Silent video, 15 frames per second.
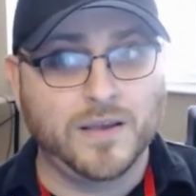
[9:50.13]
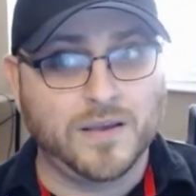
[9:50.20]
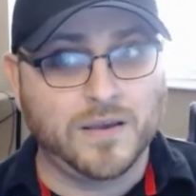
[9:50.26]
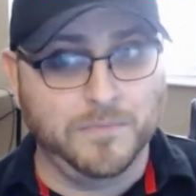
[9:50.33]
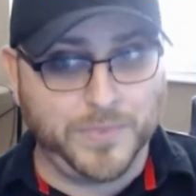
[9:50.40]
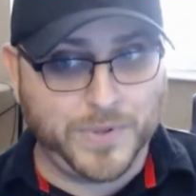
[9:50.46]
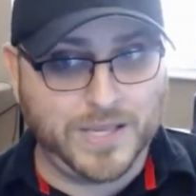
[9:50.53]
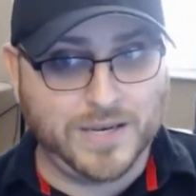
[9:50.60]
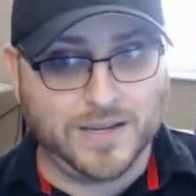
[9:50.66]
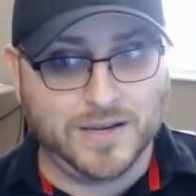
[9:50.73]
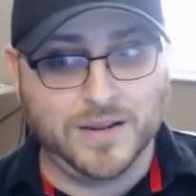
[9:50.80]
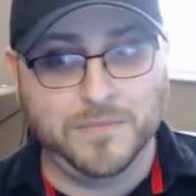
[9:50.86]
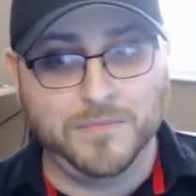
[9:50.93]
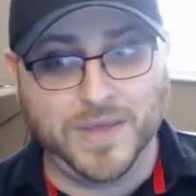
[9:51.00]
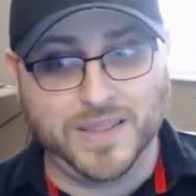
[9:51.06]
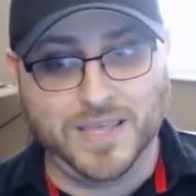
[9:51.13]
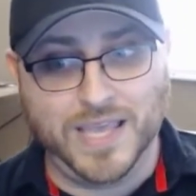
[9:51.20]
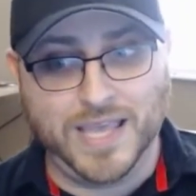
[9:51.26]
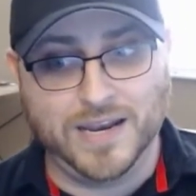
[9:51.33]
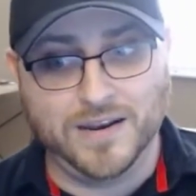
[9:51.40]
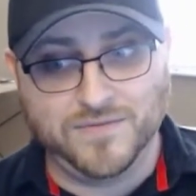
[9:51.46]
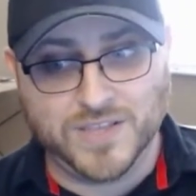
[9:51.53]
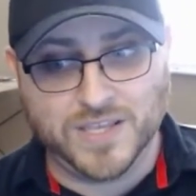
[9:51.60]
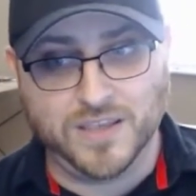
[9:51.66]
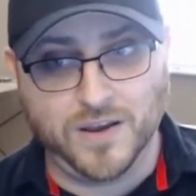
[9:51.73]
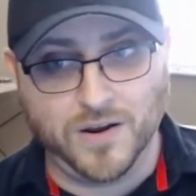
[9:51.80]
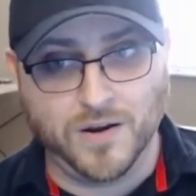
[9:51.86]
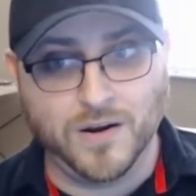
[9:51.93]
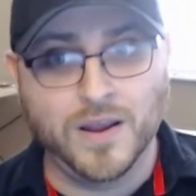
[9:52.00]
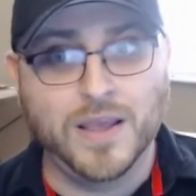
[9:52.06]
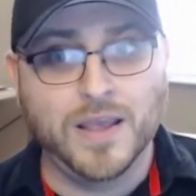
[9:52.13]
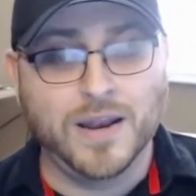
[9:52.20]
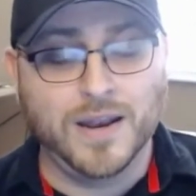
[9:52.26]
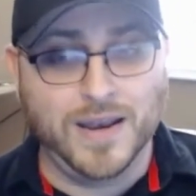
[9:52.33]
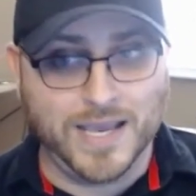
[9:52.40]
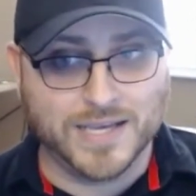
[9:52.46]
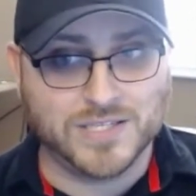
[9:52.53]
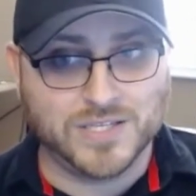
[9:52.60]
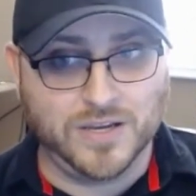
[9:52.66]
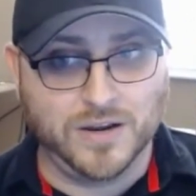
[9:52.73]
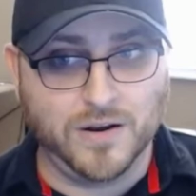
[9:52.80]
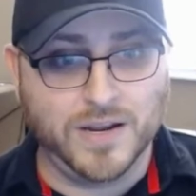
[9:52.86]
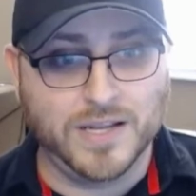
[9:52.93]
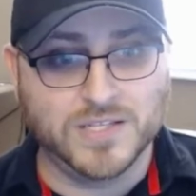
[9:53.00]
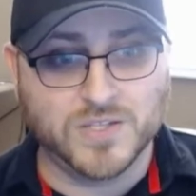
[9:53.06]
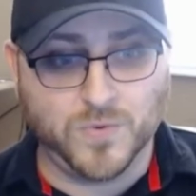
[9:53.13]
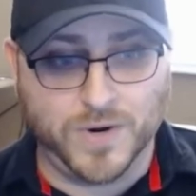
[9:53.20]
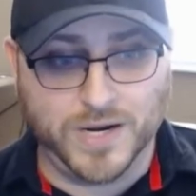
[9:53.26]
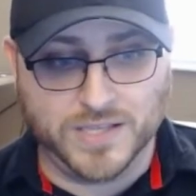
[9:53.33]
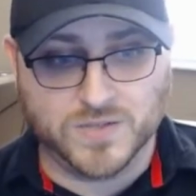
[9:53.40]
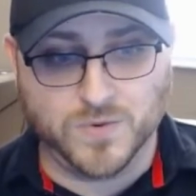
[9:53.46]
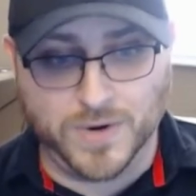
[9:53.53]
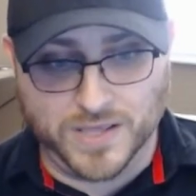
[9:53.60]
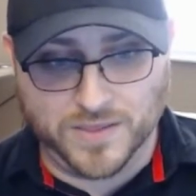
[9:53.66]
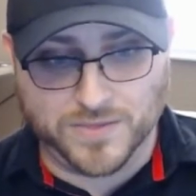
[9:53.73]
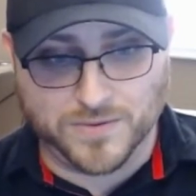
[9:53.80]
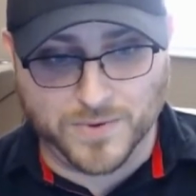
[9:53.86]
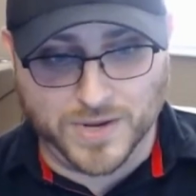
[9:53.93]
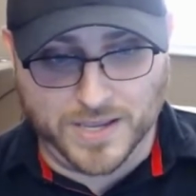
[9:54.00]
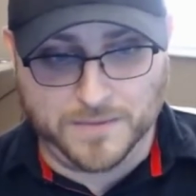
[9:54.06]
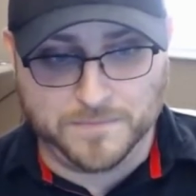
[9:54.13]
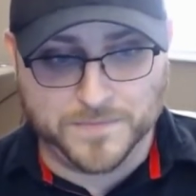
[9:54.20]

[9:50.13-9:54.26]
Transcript: completed by the end of the year next year in 2023.